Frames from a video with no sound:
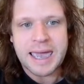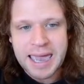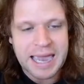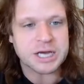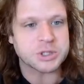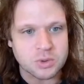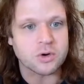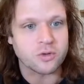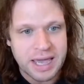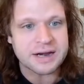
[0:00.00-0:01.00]
actual
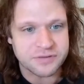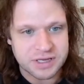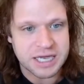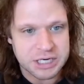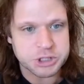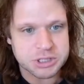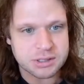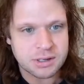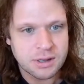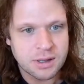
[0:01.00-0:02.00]

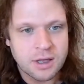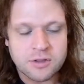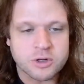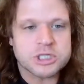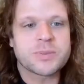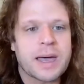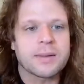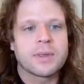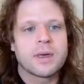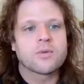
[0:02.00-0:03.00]
gratification. They're just
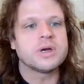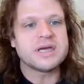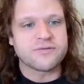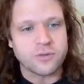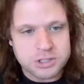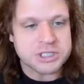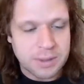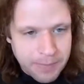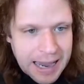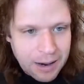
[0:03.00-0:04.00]
about
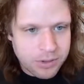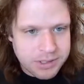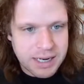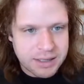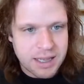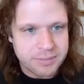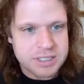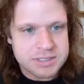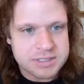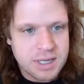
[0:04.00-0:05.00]
reinforcing power
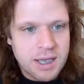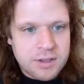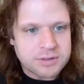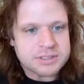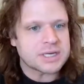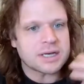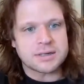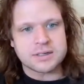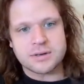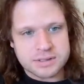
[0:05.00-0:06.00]
dynamics. Their
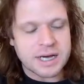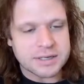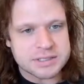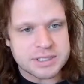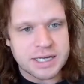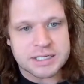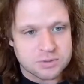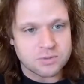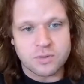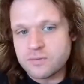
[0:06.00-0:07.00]
entire society
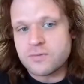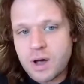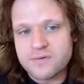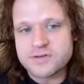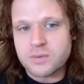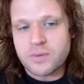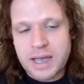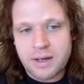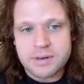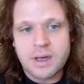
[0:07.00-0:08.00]
revolves
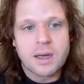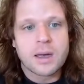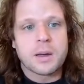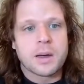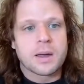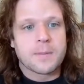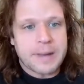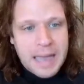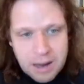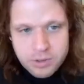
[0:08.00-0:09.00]
around
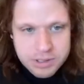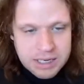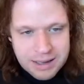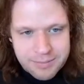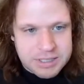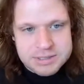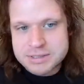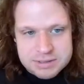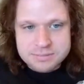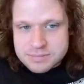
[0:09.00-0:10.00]
power dynamics.
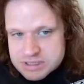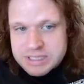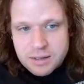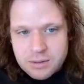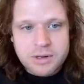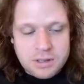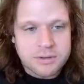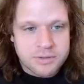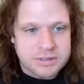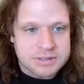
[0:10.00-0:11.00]
It's a settler
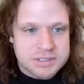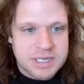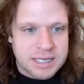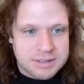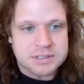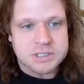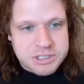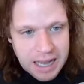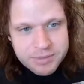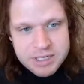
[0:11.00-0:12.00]
colonial state,
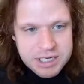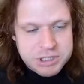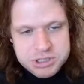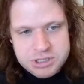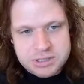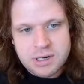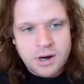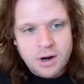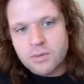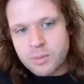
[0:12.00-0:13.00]
domination,
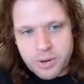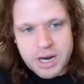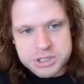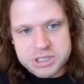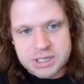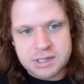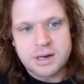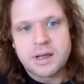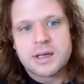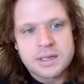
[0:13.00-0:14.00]
repression,
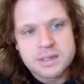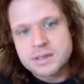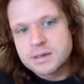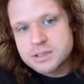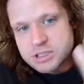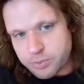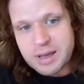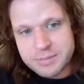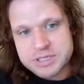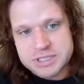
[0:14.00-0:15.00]

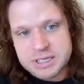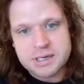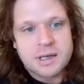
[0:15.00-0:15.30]
supremacy.